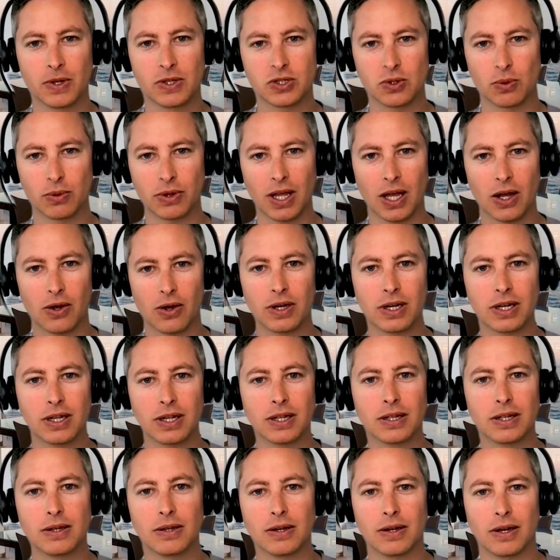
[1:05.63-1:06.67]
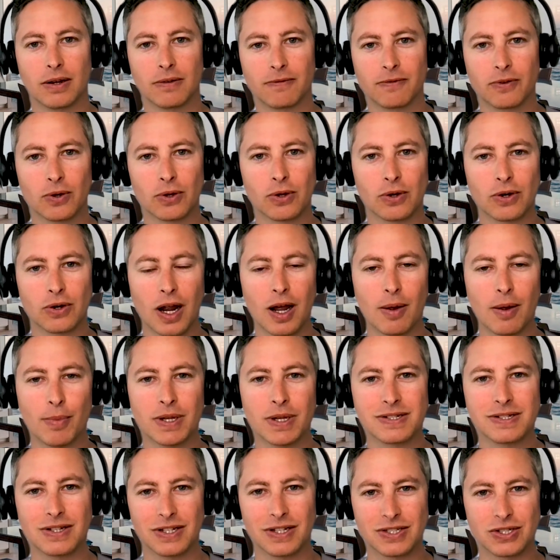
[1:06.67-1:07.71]
So without any further
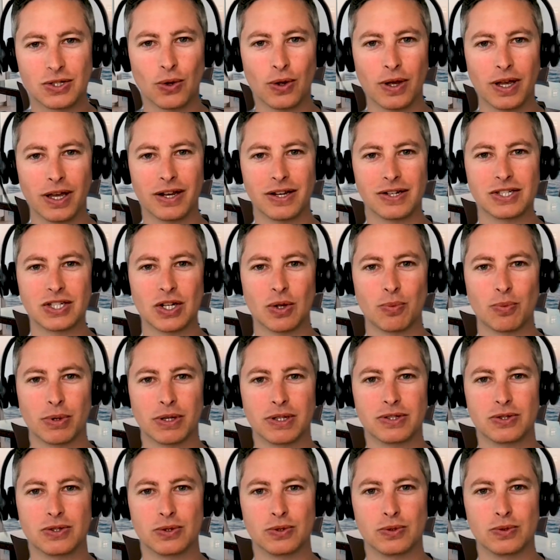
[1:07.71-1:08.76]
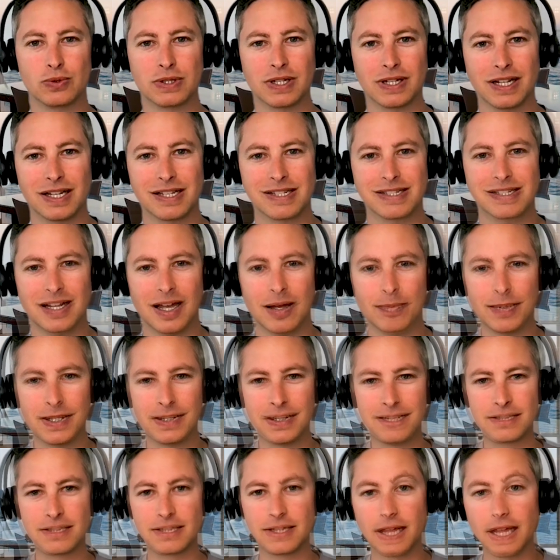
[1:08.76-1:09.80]
comments, let's go ahead and jump into today's topic.
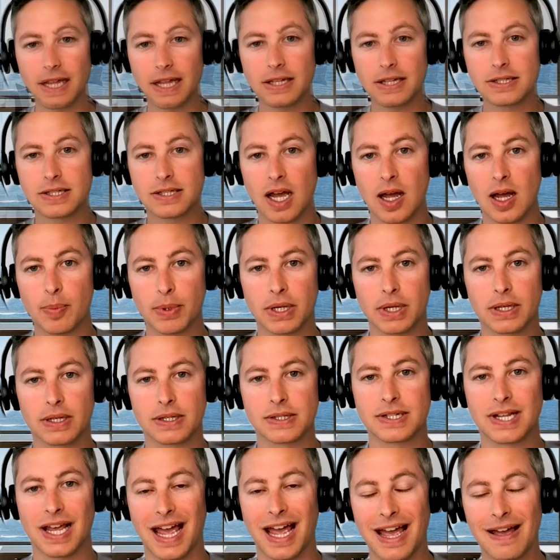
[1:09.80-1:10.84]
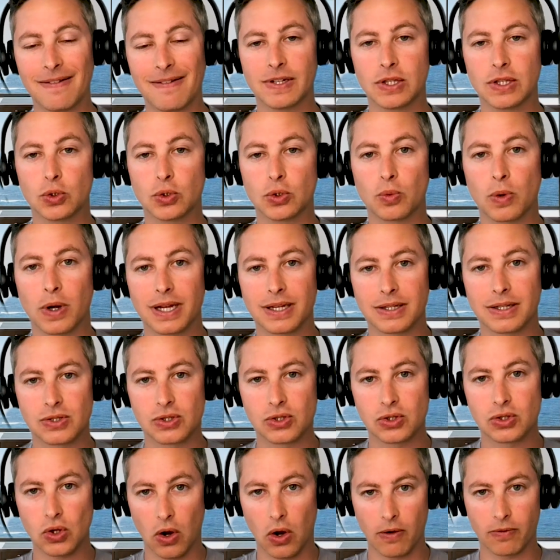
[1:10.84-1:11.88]
Today, the topic is having the right
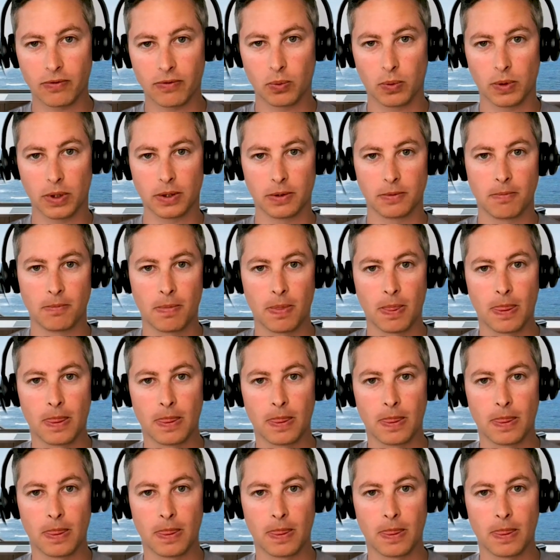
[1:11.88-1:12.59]
software.